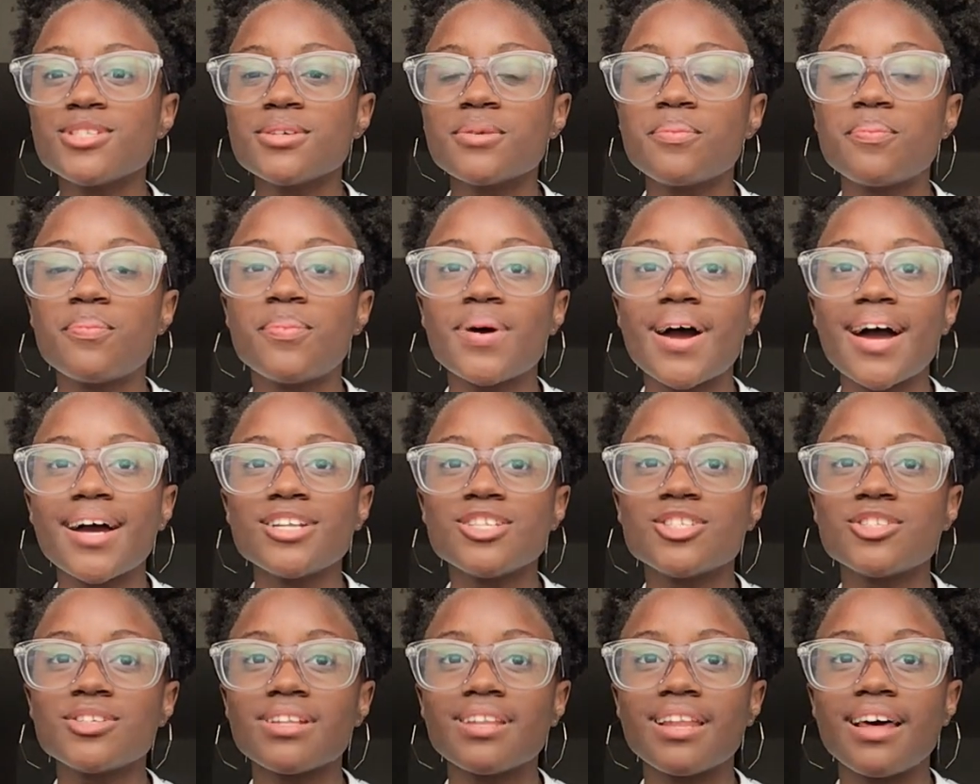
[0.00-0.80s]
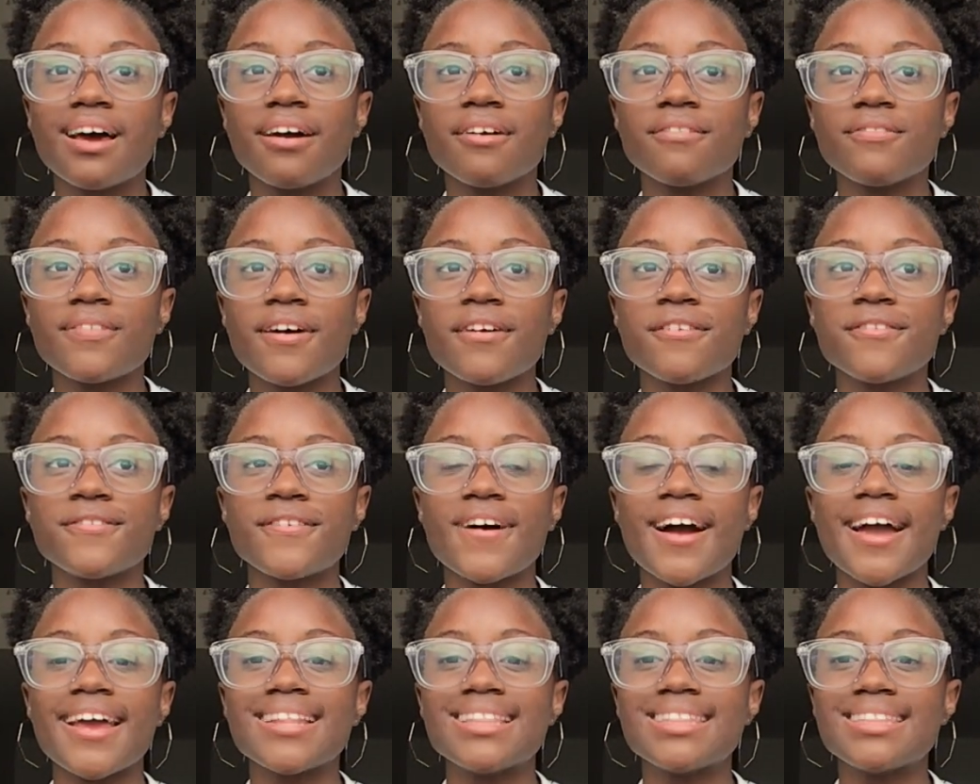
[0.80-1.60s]
to battery life, I
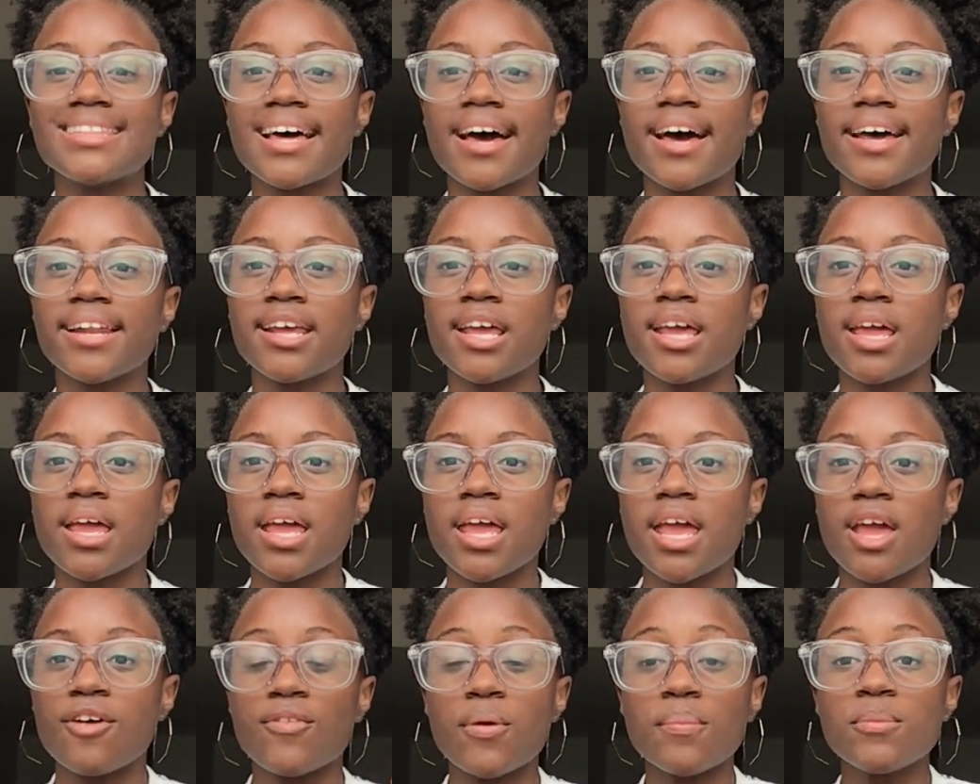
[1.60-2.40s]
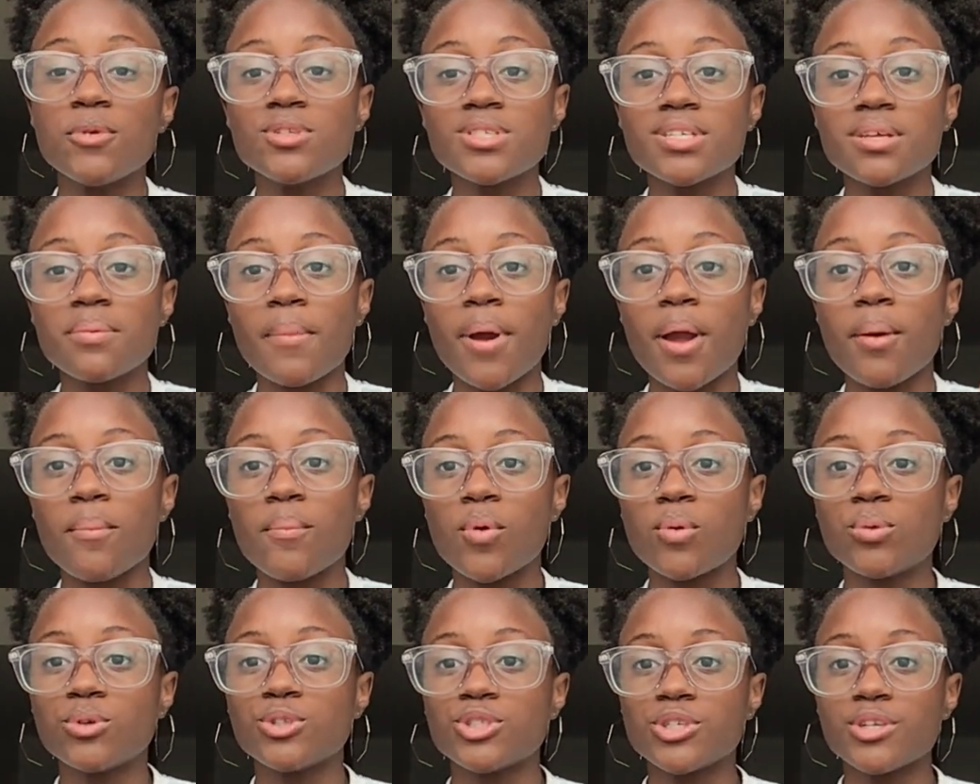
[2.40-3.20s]
find that if I'm using my
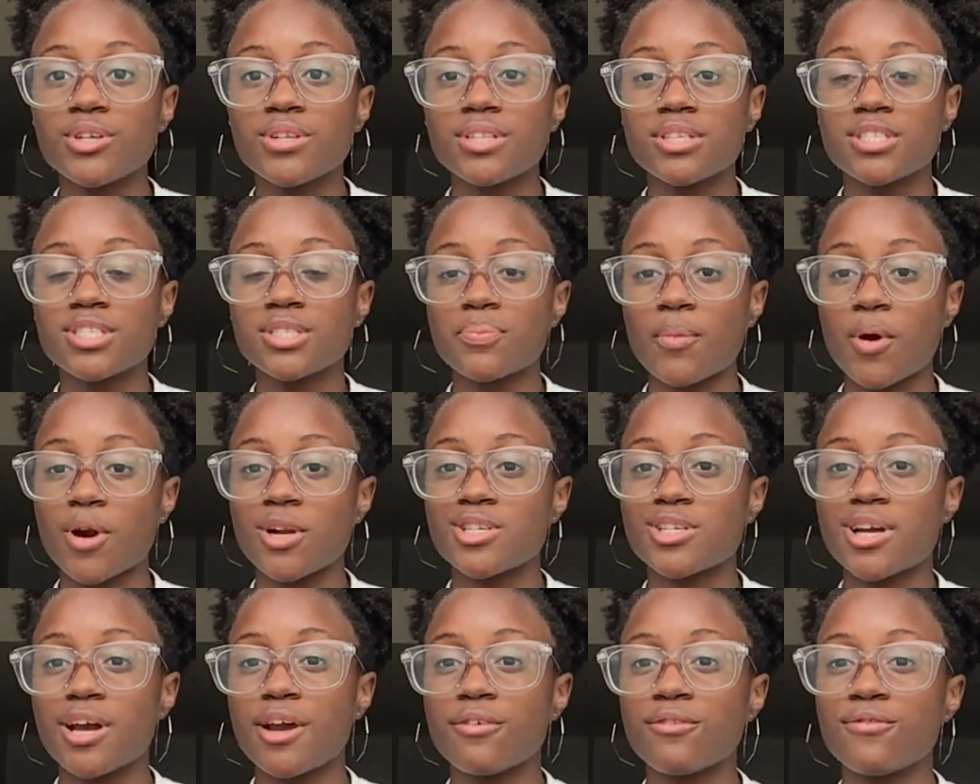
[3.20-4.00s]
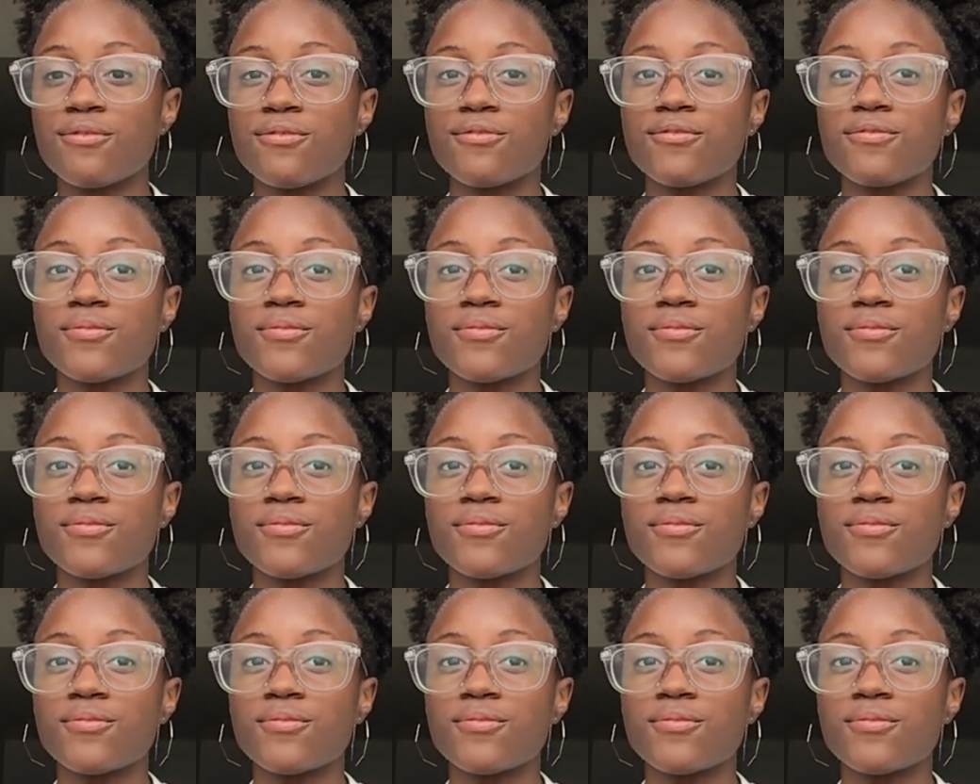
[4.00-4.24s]
motor, the smart drive,